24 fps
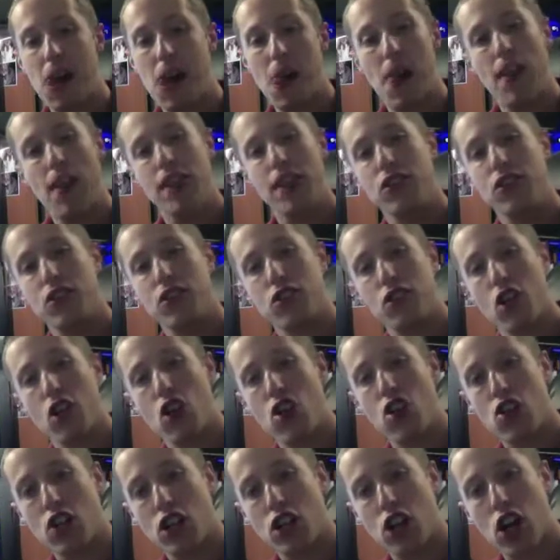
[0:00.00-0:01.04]
this is
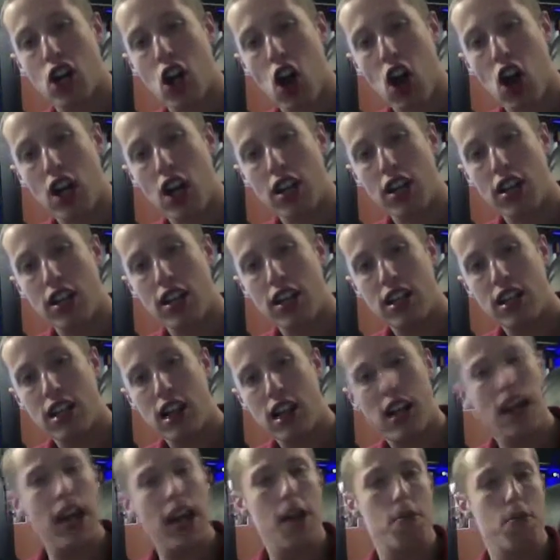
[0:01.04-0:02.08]
Nerd Long,
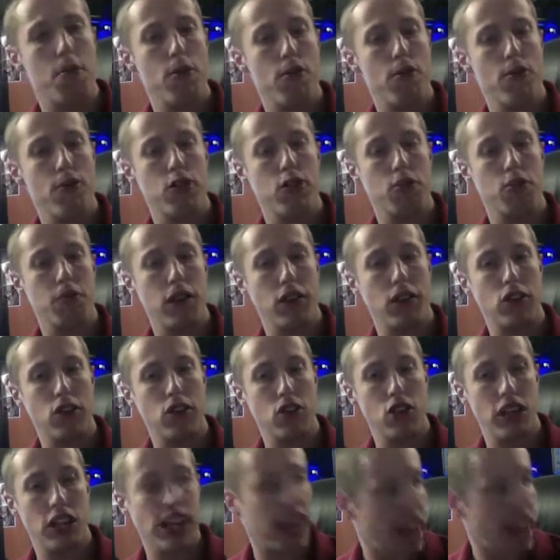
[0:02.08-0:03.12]
and I approve this message
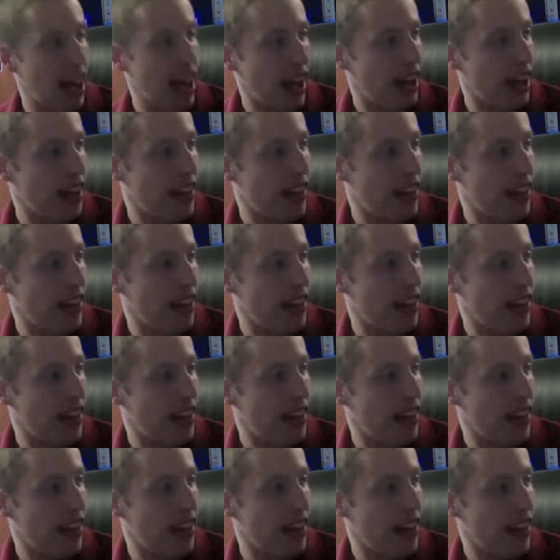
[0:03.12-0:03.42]
again.